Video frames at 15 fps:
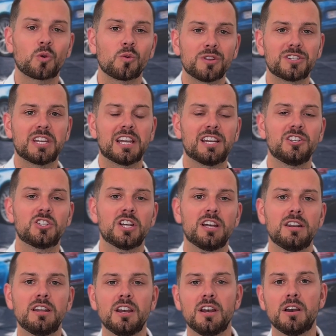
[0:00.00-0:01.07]
or the second
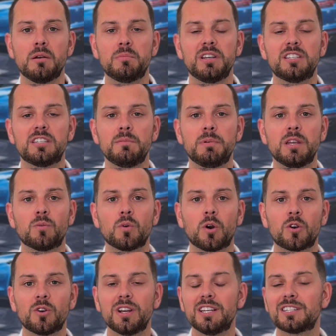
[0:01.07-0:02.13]
gen PCCB
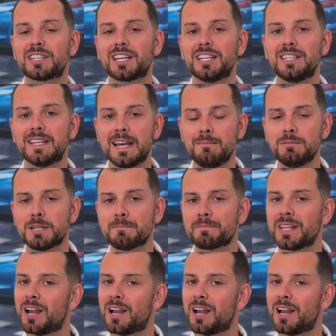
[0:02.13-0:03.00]
rotor is condemned.